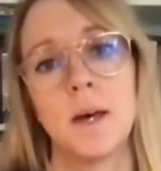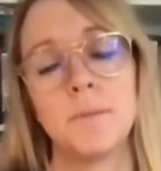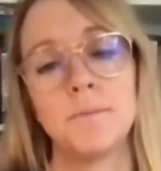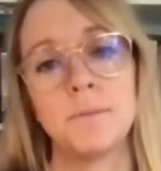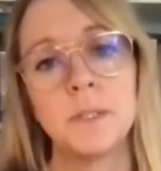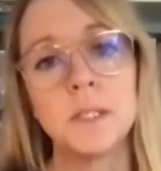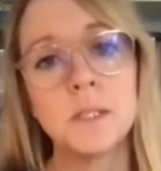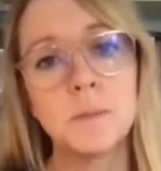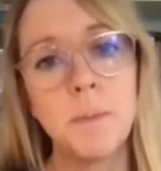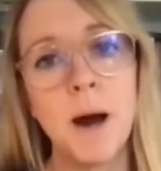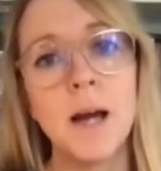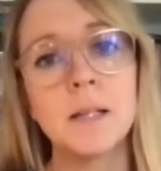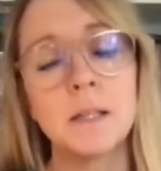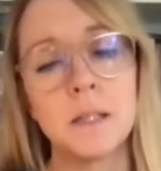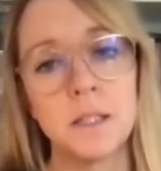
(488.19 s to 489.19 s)

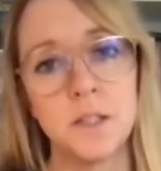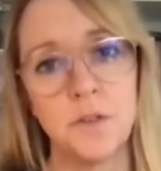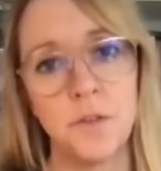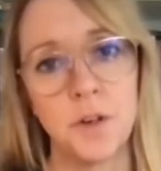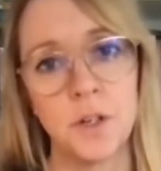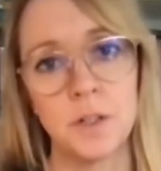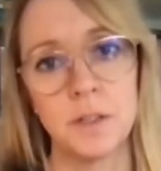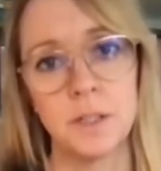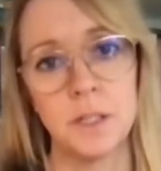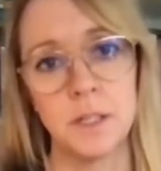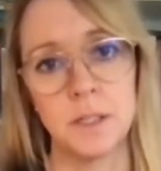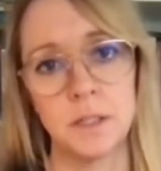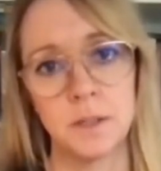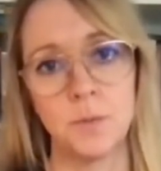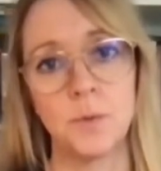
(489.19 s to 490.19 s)
Despite the
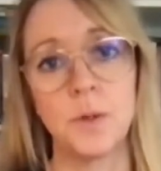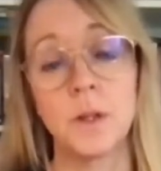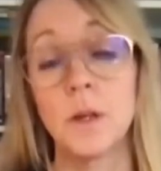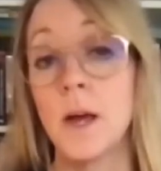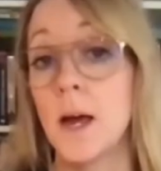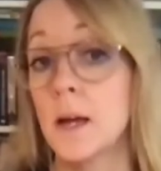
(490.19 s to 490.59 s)
difficulties with,